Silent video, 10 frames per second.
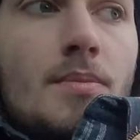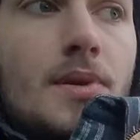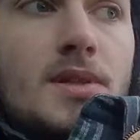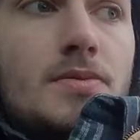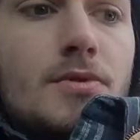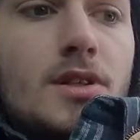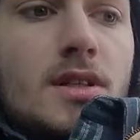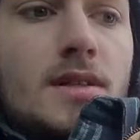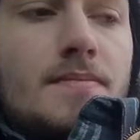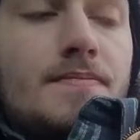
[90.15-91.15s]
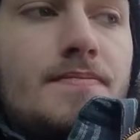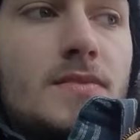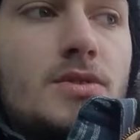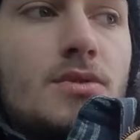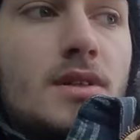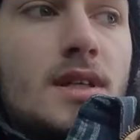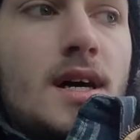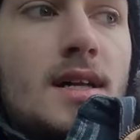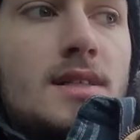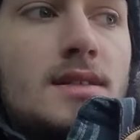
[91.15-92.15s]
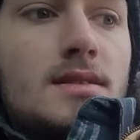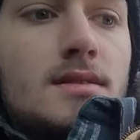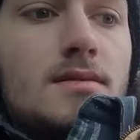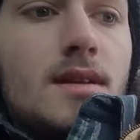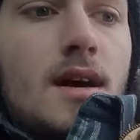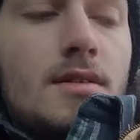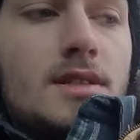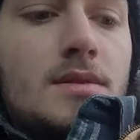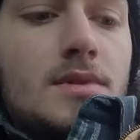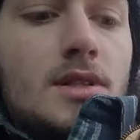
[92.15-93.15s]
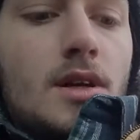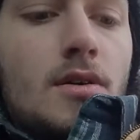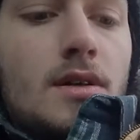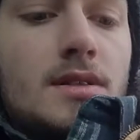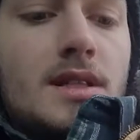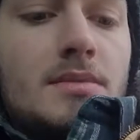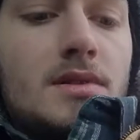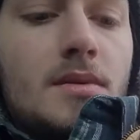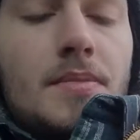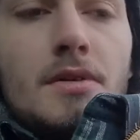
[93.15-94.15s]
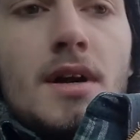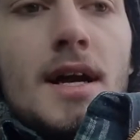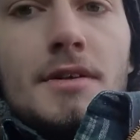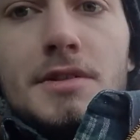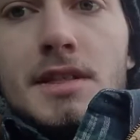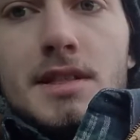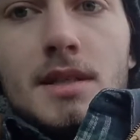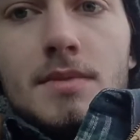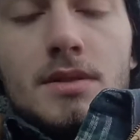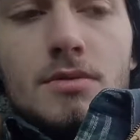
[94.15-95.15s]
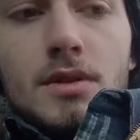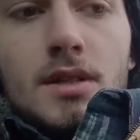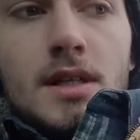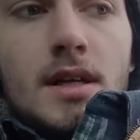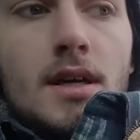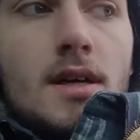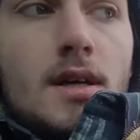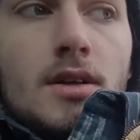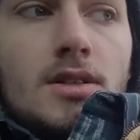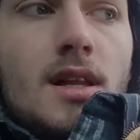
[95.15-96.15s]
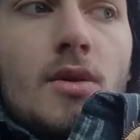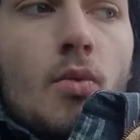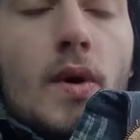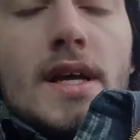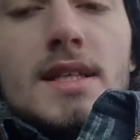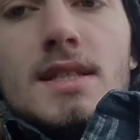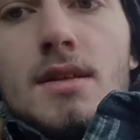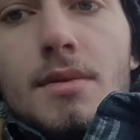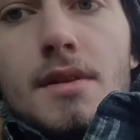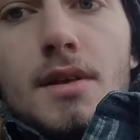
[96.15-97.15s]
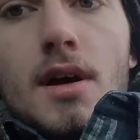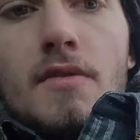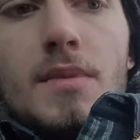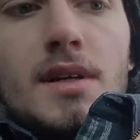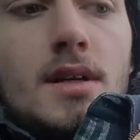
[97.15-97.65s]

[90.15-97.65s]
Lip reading: But it's really not how it seems to go. The bureaucracy seems to really, there's a lot of waste within the government.